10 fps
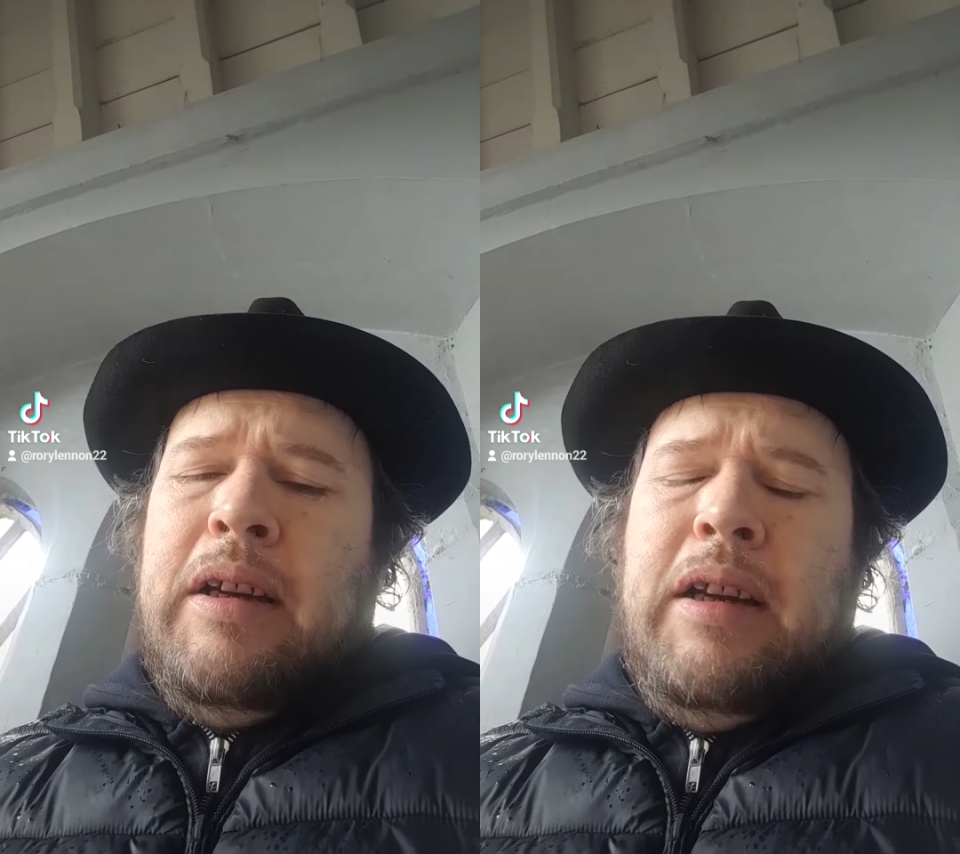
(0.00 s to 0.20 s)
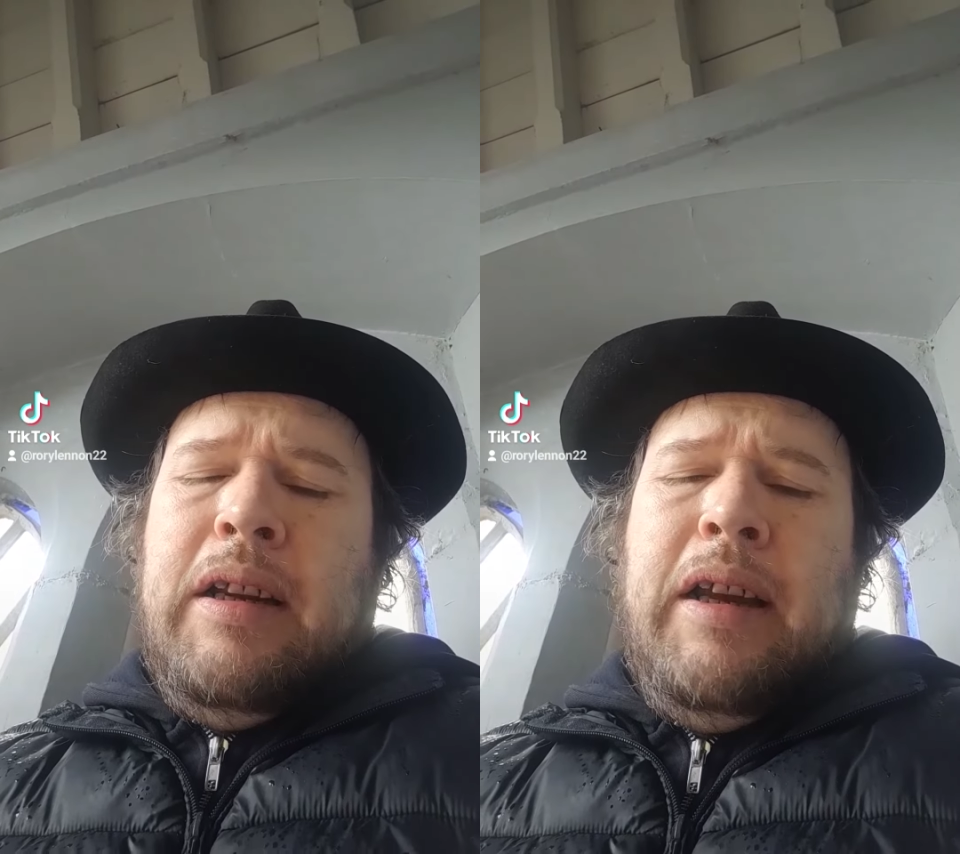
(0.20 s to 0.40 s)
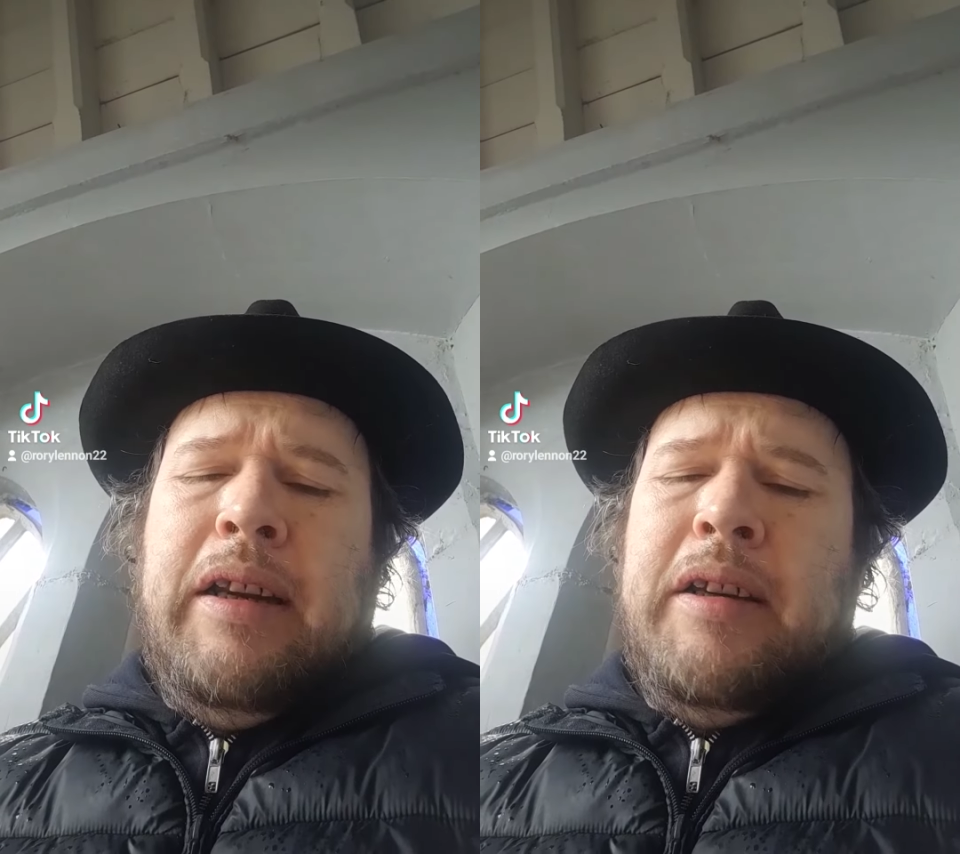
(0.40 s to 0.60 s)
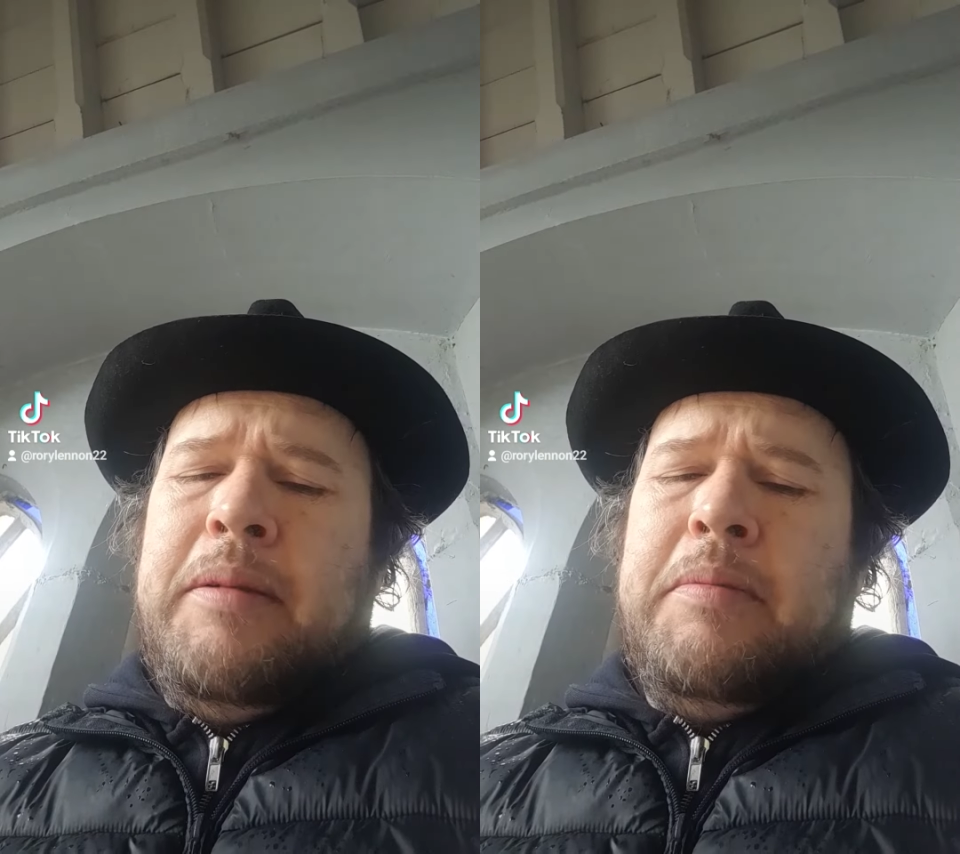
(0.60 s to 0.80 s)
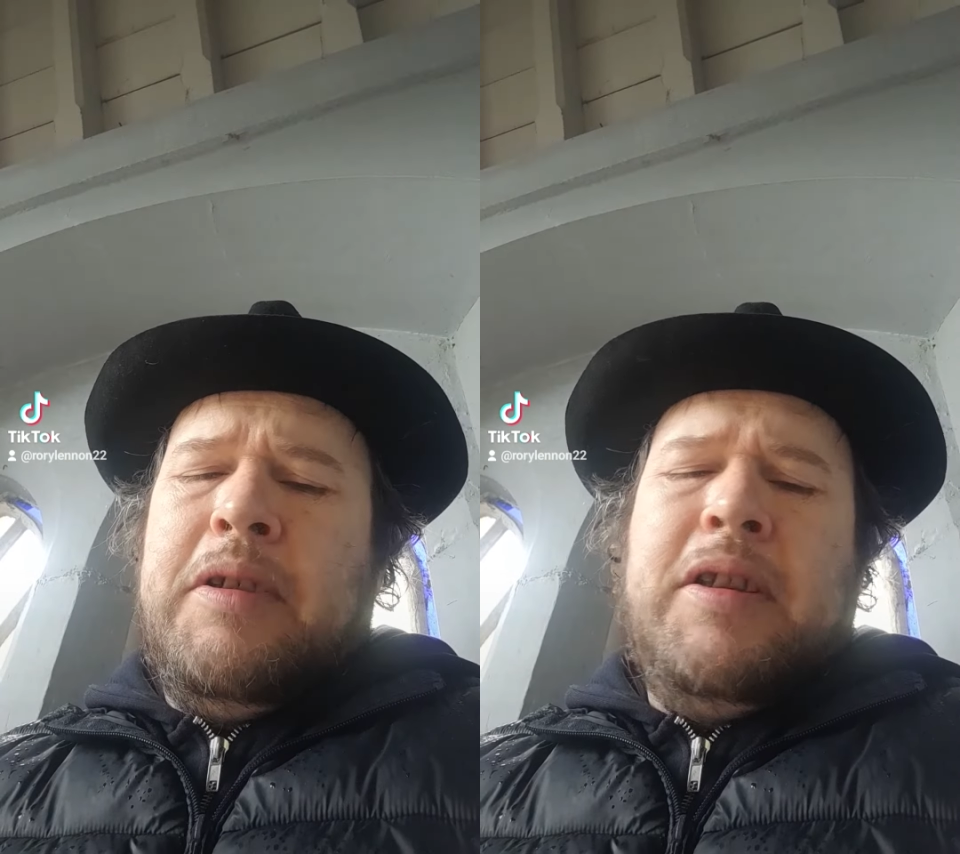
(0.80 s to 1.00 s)
Let
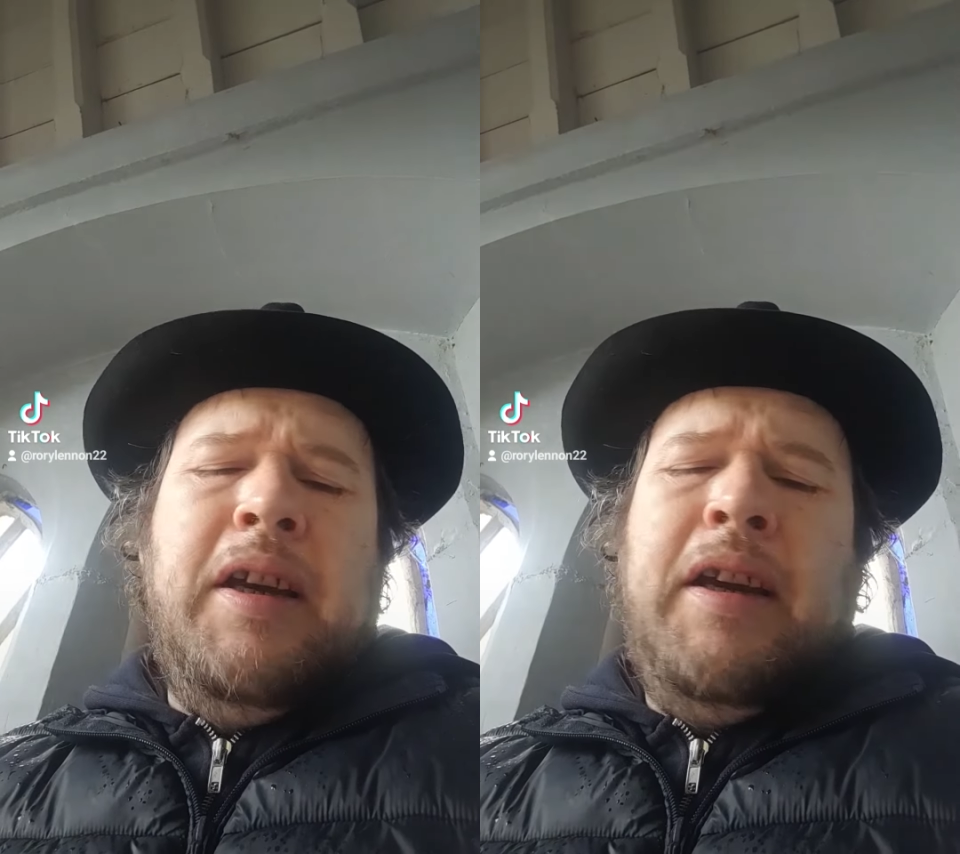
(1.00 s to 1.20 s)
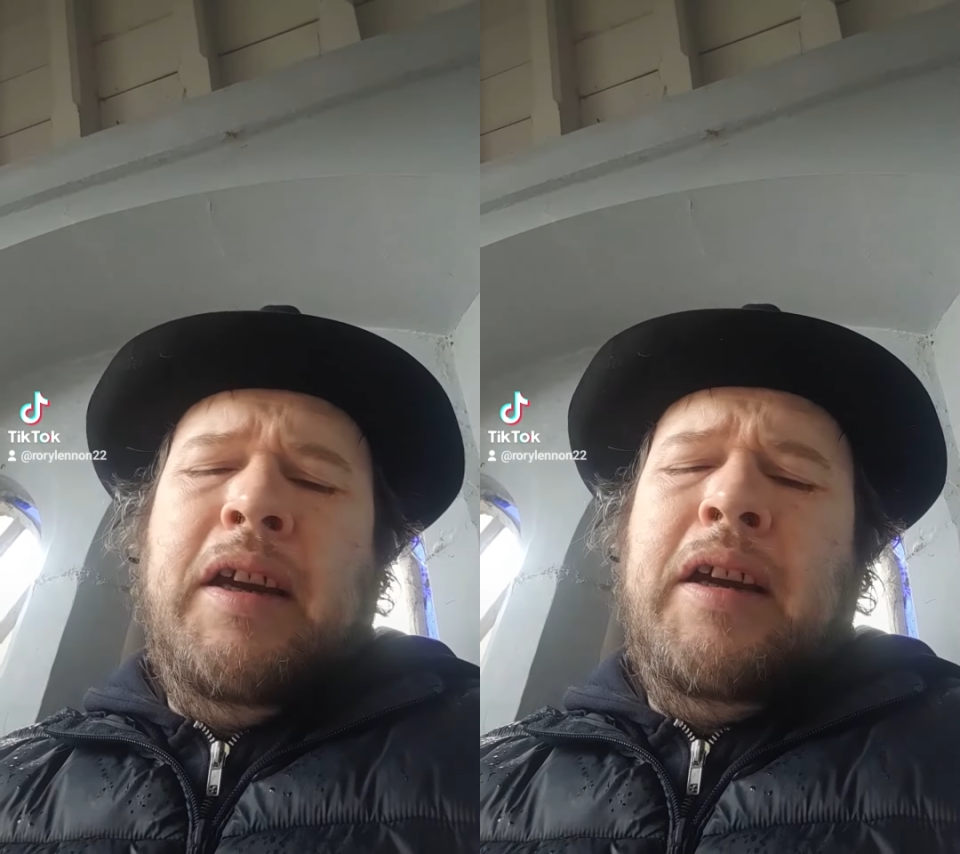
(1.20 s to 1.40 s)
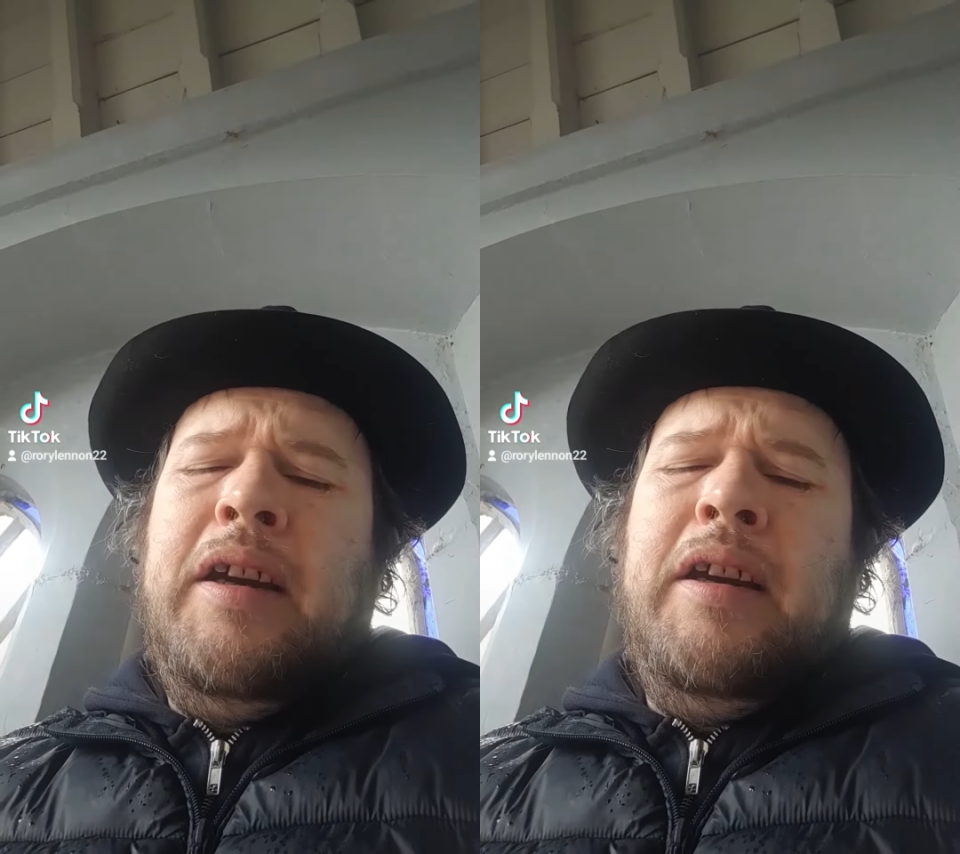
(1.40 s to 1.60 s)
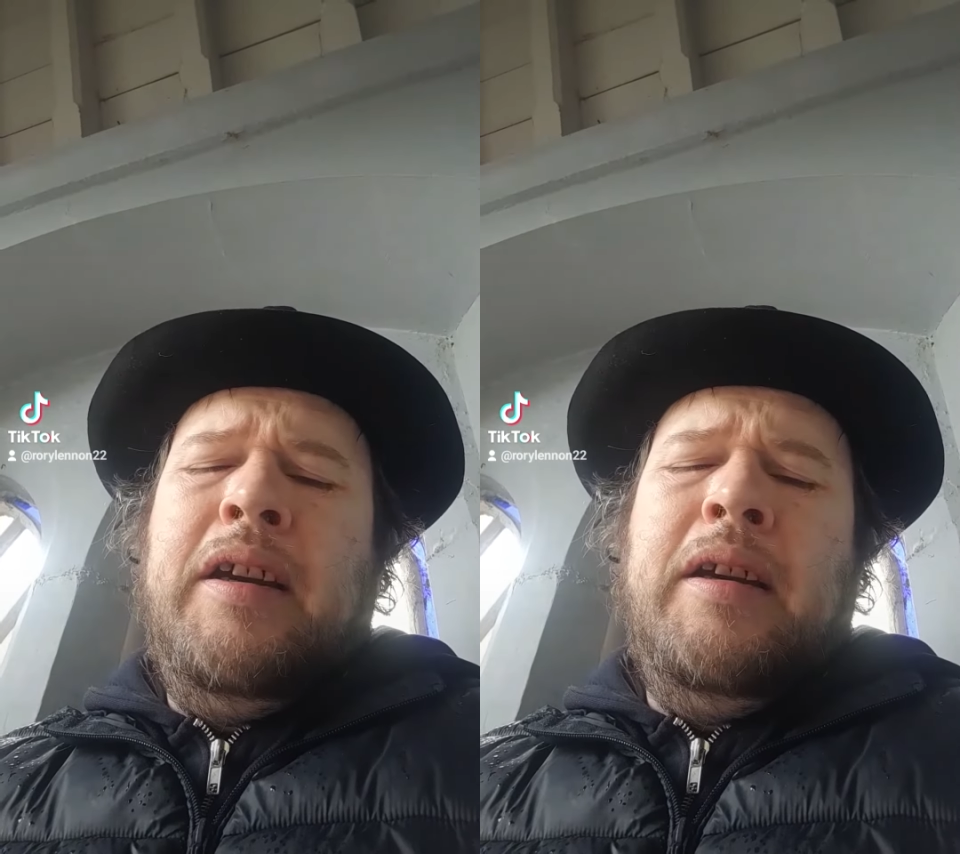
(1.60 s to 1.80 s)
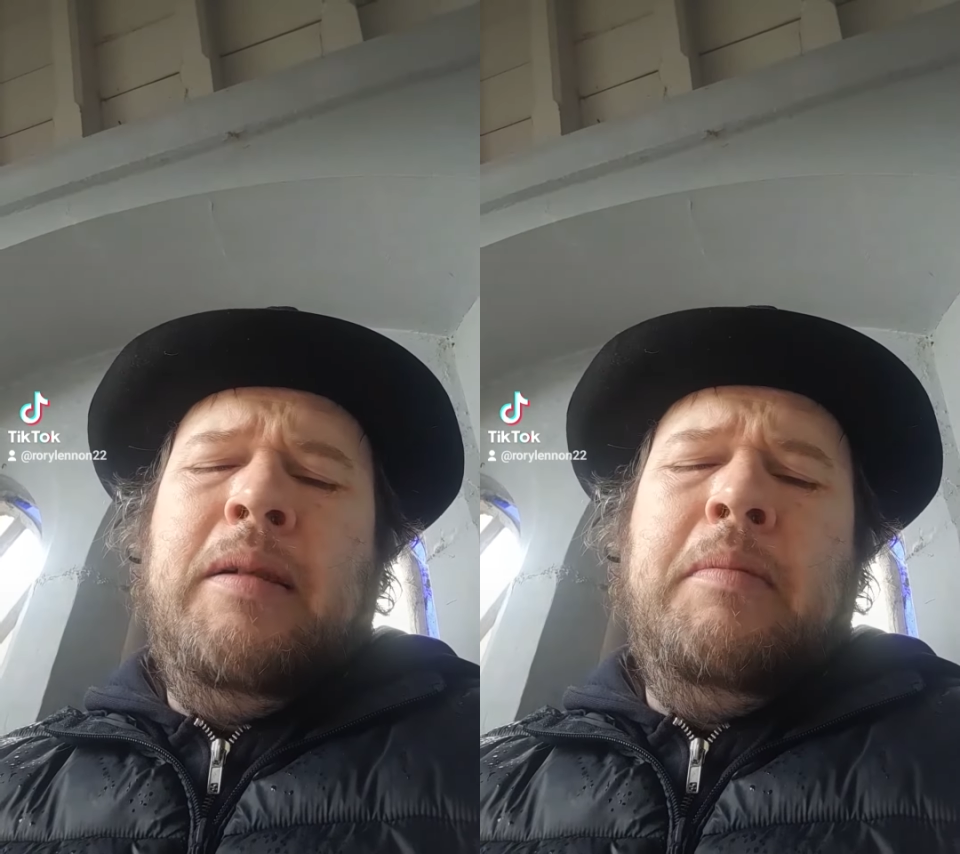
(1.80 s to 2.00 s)
him
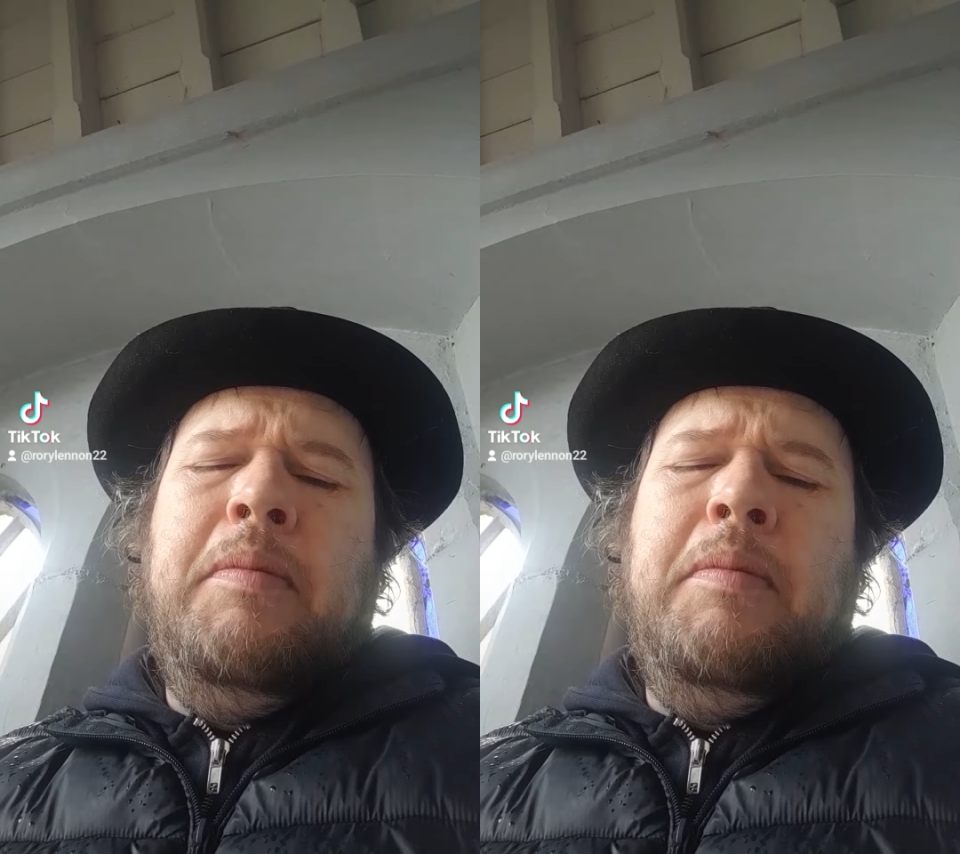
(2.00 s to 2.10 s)
sing